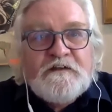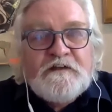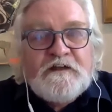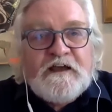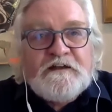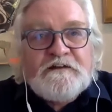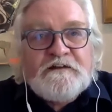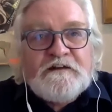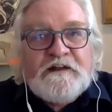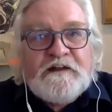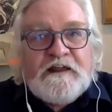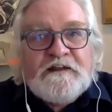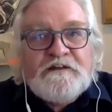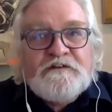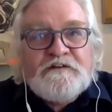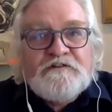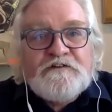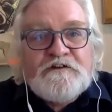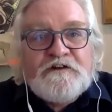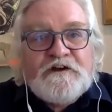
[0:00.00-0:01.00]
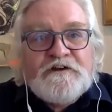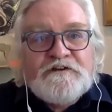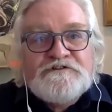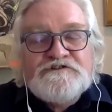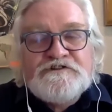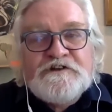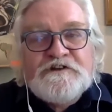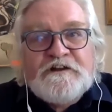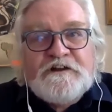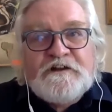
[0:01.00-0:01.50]
and an end to load
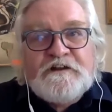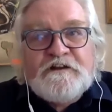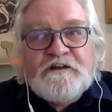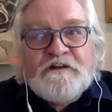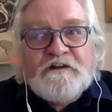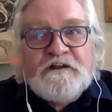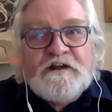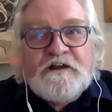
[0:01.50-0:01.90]
shedding